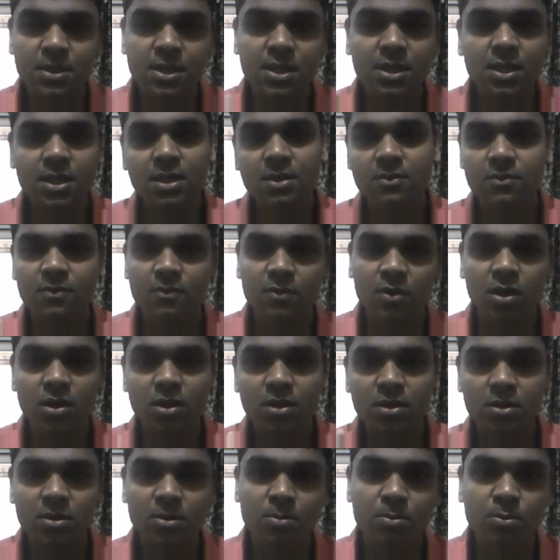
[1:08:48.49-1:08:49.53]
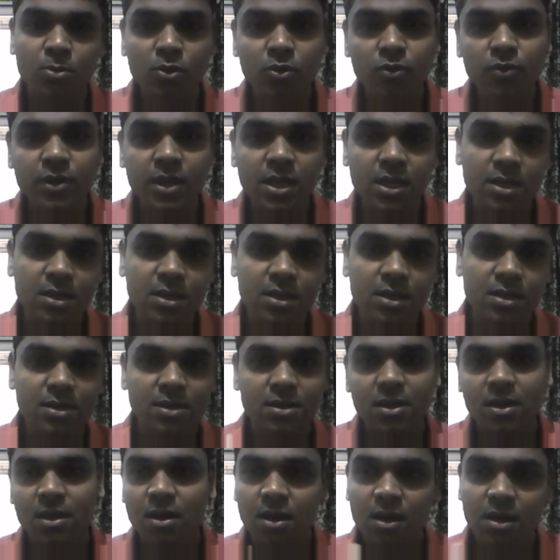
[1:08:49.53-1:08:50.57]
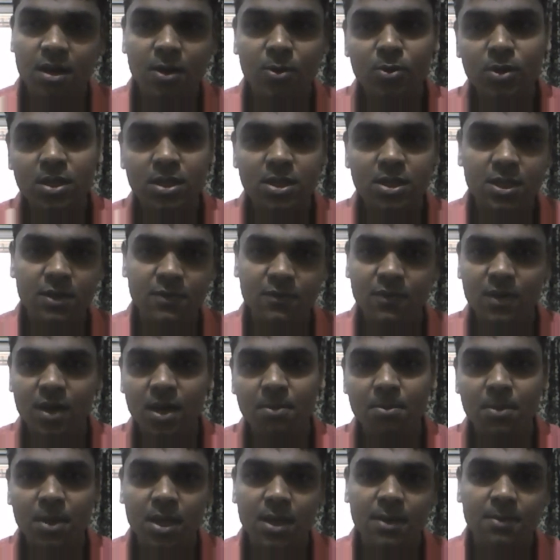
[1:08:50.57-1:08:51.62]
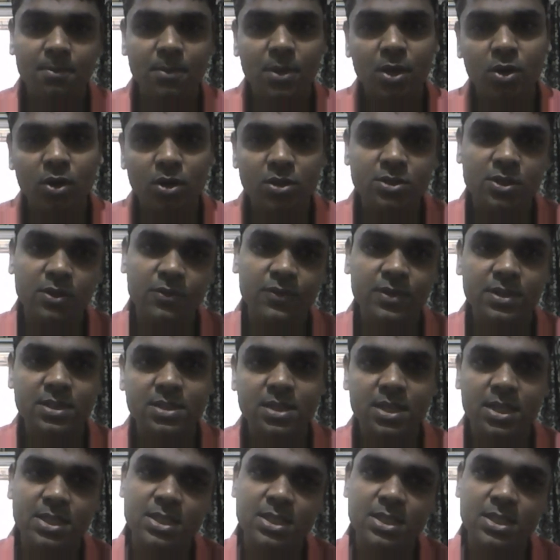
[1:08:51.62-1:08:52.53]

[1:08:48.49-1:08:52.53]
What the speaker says: be moving around in the farm. Because of his